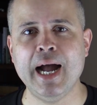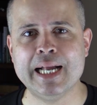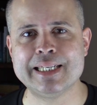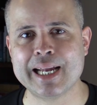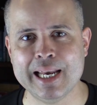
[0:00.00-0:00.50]

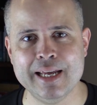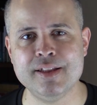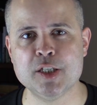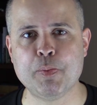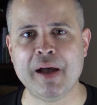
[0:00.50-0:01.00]
I declare
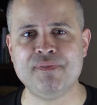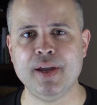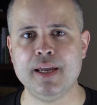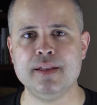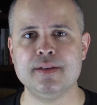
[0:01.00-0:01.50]
this by
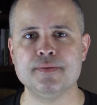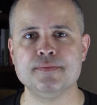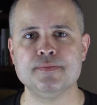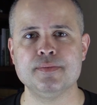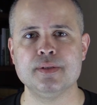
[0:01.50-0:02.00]
faith.
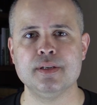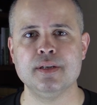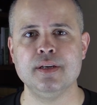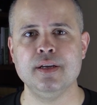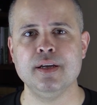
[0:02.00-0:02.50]

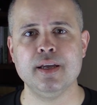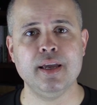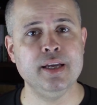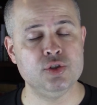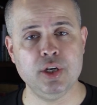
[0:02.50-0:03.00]

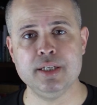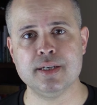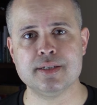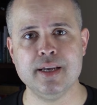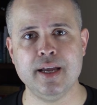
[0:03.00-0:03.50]
In
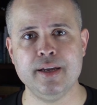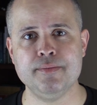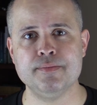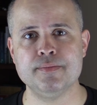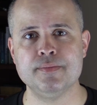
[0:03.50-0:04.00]
Jesus'
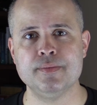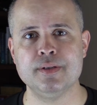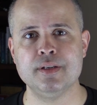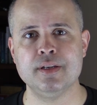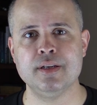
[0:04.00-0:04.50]
name,
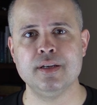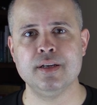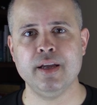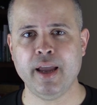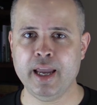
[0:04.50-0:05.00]

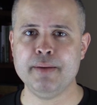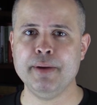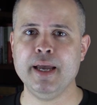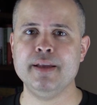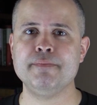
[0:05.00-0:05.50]

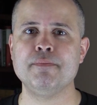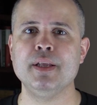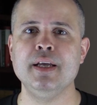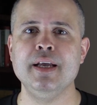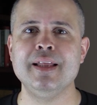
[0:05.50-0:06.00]
amen.
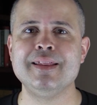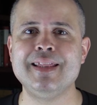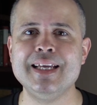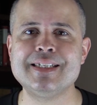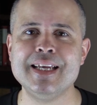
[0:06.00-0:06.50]

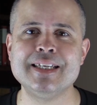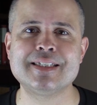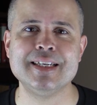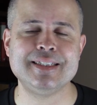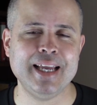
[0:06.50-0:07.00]
This is
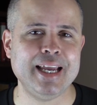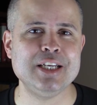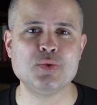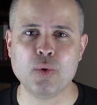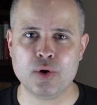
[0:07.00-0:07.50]

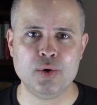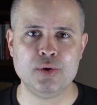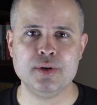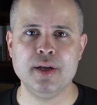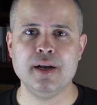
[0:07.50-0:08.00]
today's
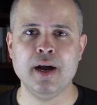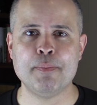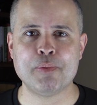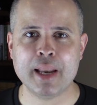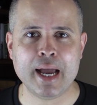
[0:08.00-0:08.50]
word.
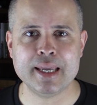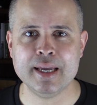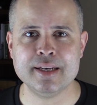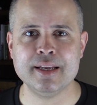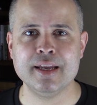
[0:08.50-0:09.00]
Apply
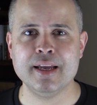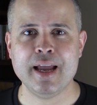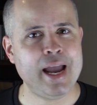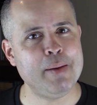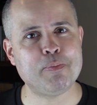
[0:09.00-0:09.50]
it
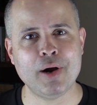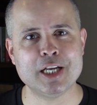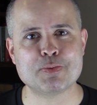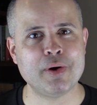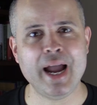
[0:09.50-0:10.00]
and
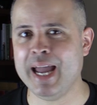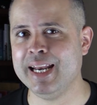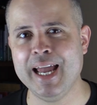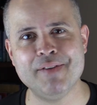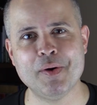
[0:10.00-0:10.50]
prosper
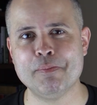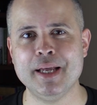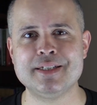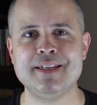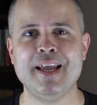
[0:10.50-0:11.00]
and have a
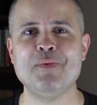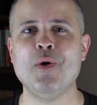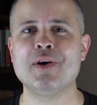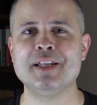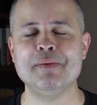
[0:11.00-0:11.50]
blessed day.
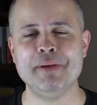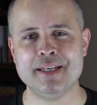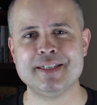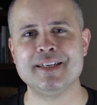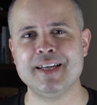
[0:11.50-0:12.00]
Walk in the
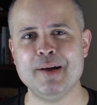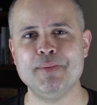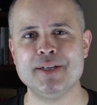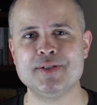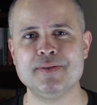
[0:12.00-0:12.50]
blessing. God
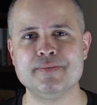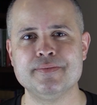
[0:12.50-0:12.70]
bless you.